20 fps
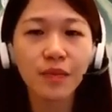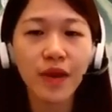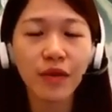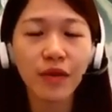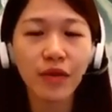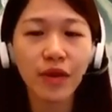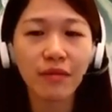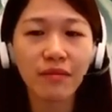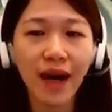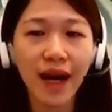be
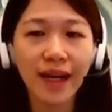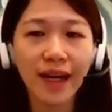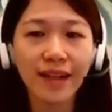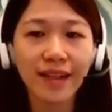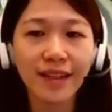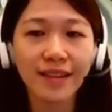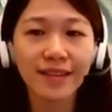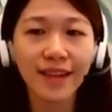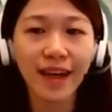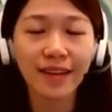
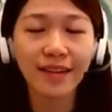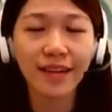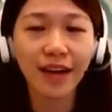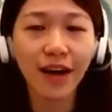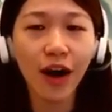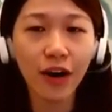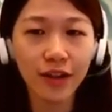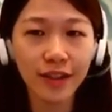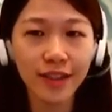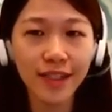reminded that the
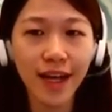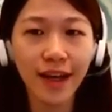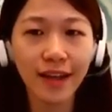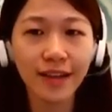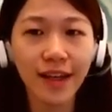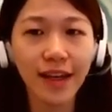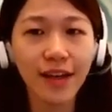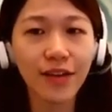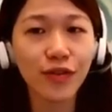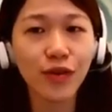
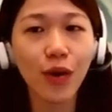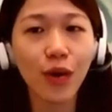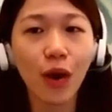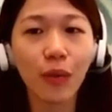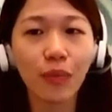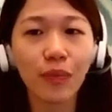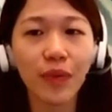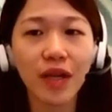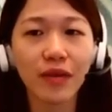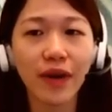content is
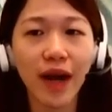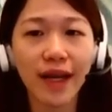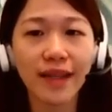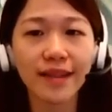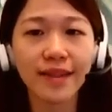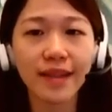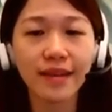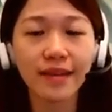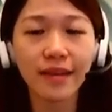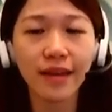
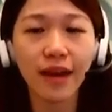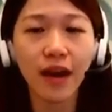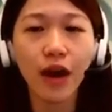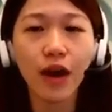copyrighted.